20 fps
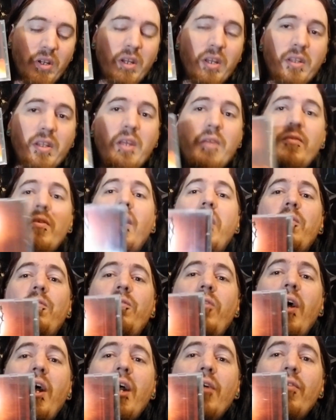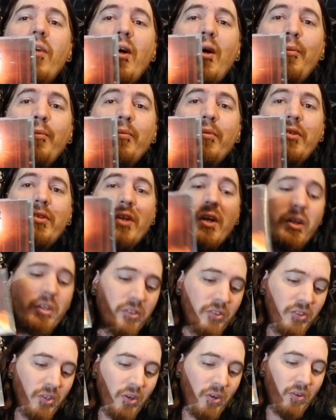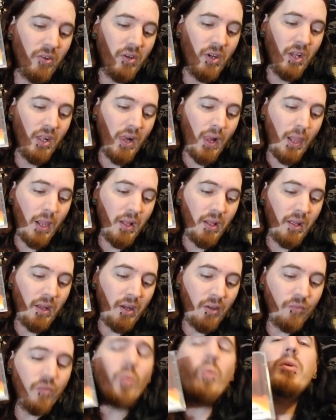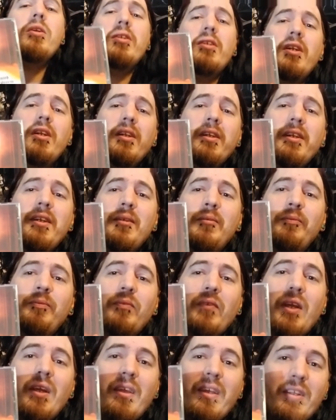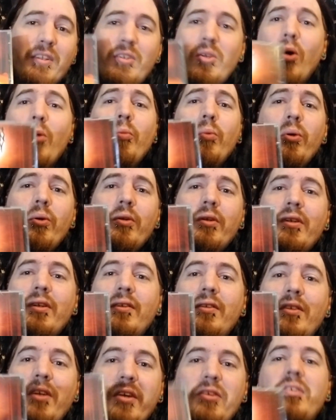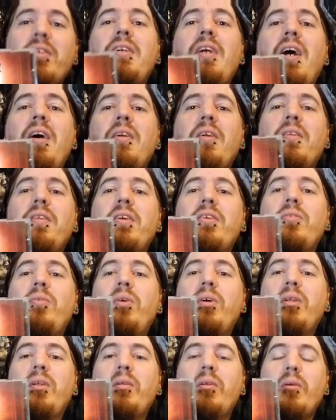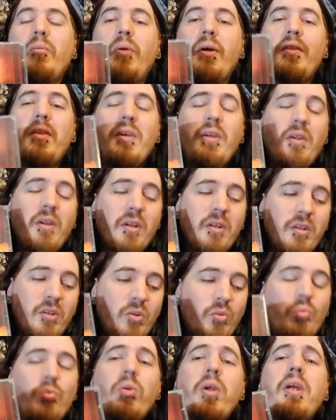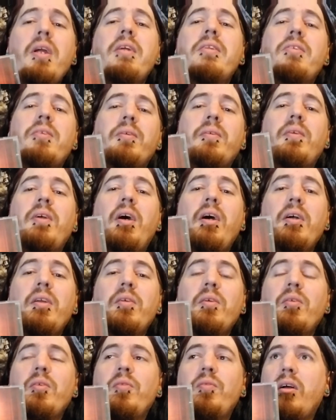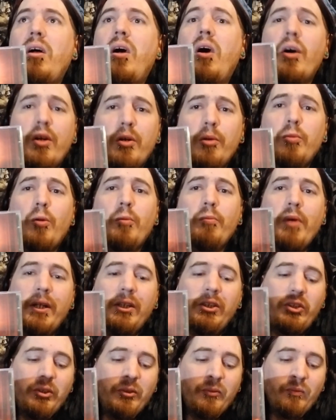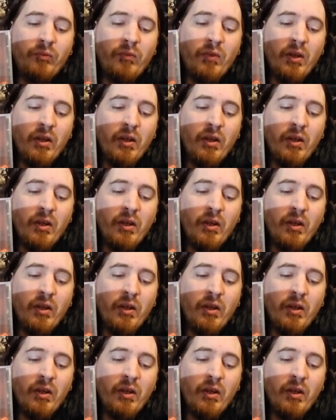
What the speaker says: and they've got 5 albums. So, unfortunately, Goatmoon doesn't count on this one, but they are a great kind of honorable mention.